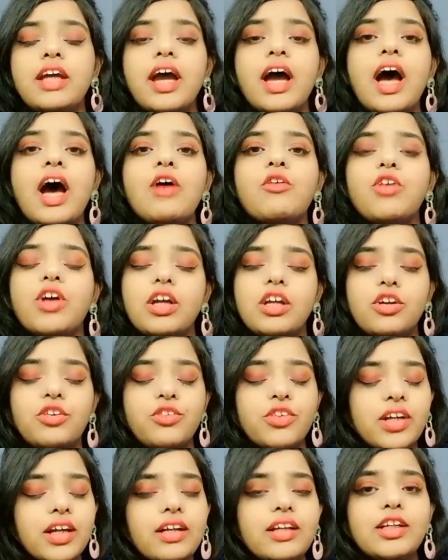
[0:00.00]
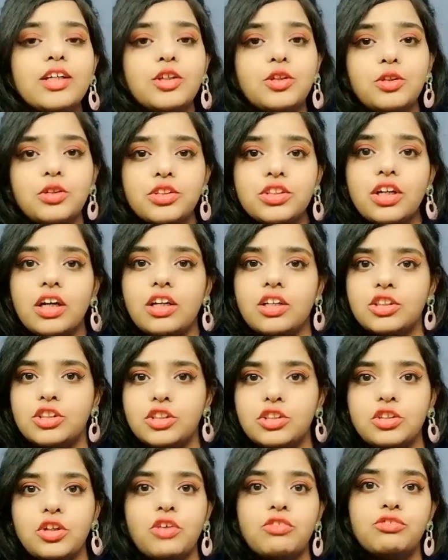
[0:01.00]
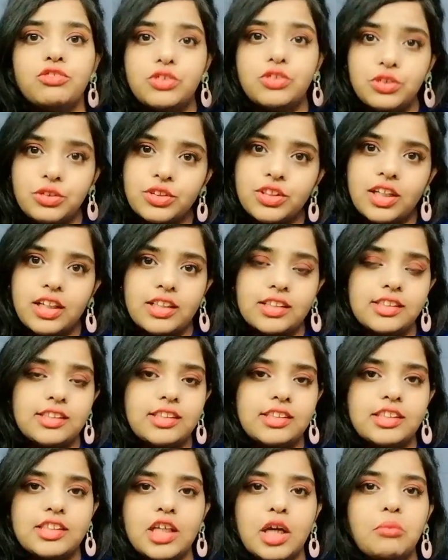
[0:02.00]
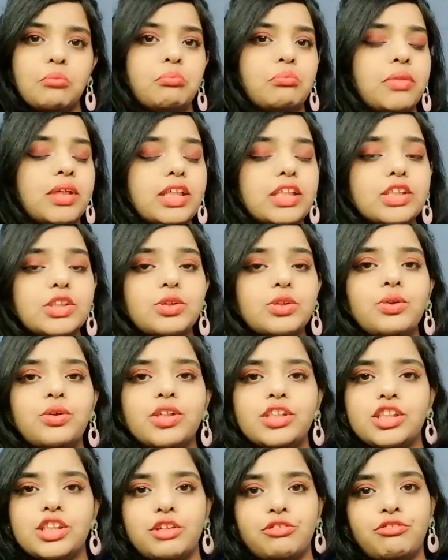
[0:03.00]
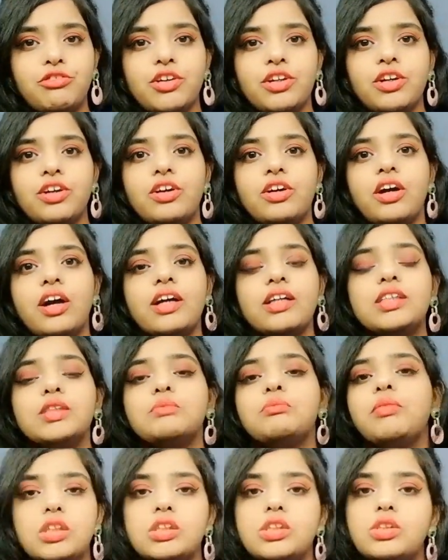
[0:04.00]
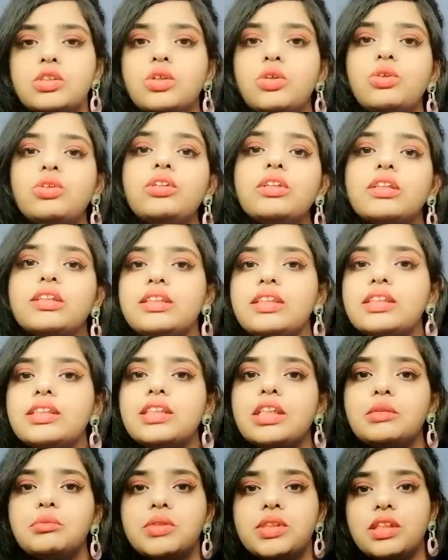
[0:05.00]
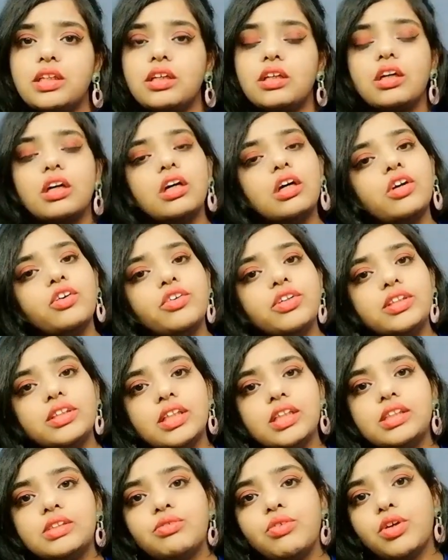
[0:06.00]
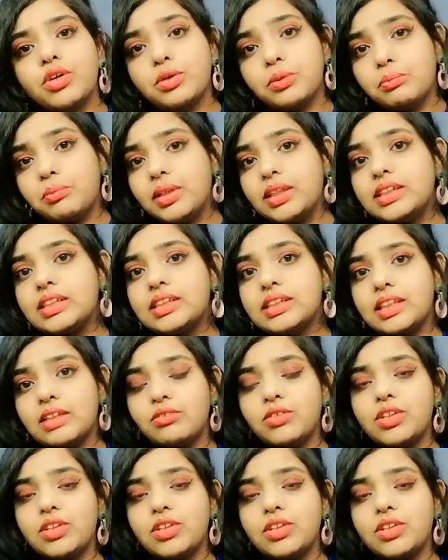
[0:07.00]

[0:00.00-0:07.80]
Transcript: they have a really good collection of nude colors this time please go and check for you guys so this lipstick retails for rupees